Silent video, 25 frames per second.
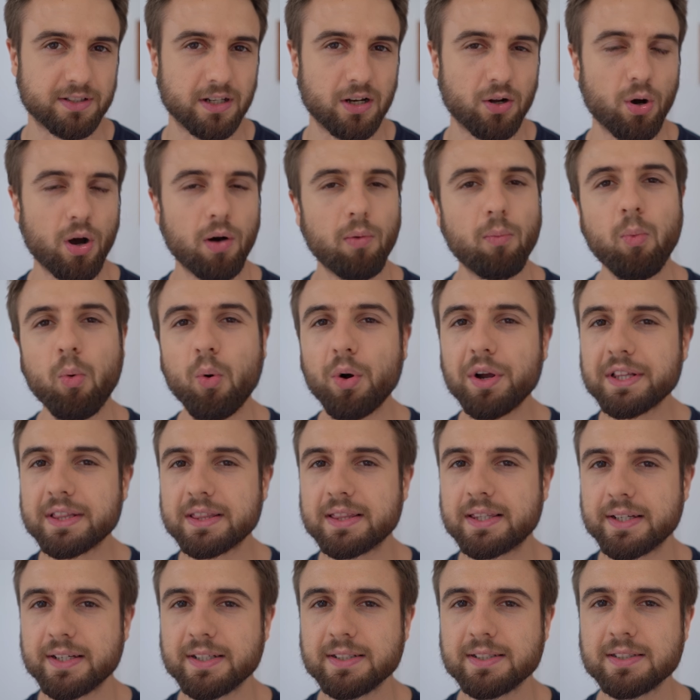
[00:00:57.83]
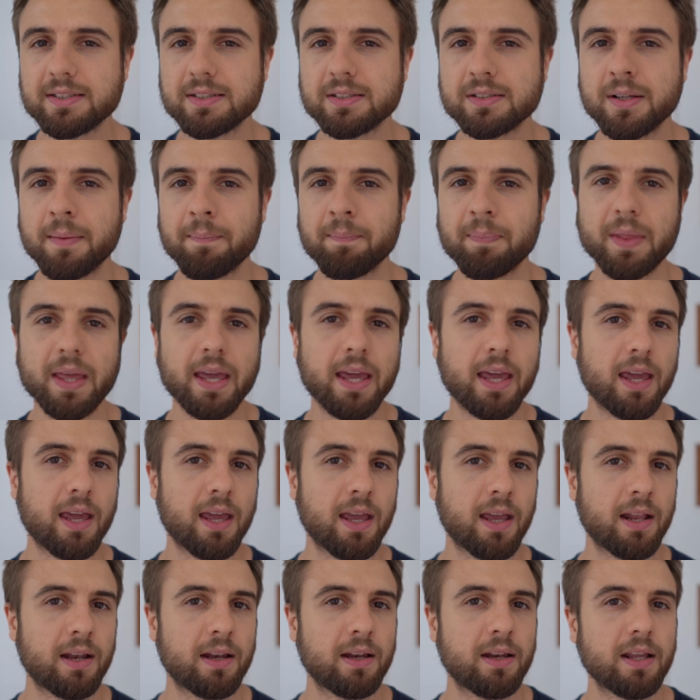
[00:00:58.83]
You know, avoid this
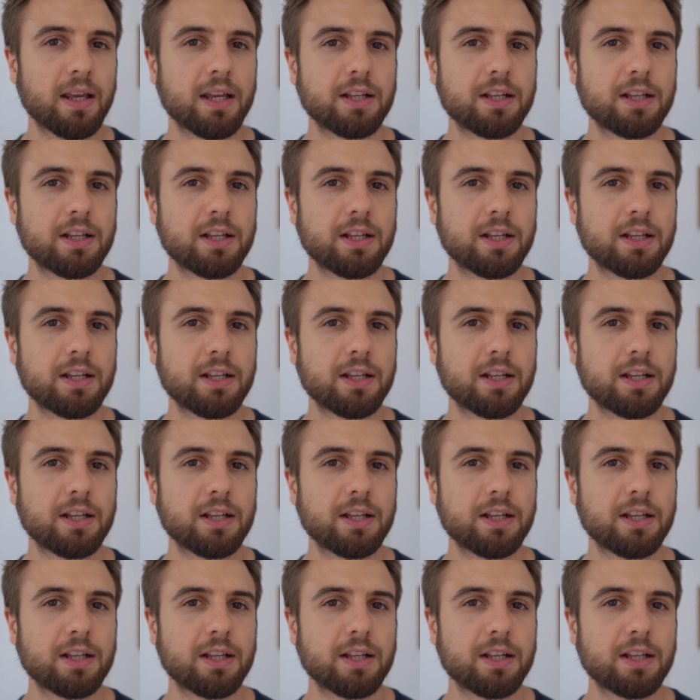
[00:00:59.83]
and